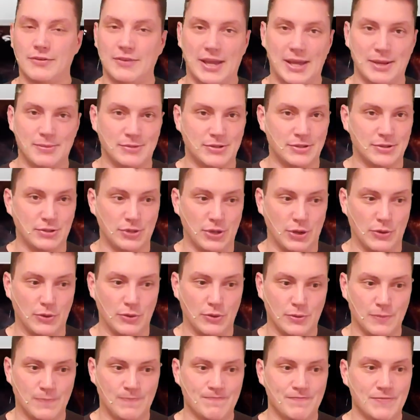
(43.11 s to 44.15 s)
games in
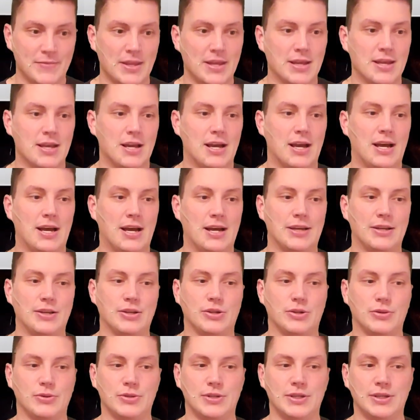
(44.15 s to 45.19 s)
total,
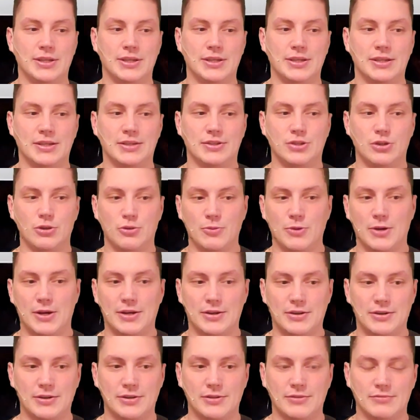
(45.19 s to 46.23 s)
including Tomb Raider,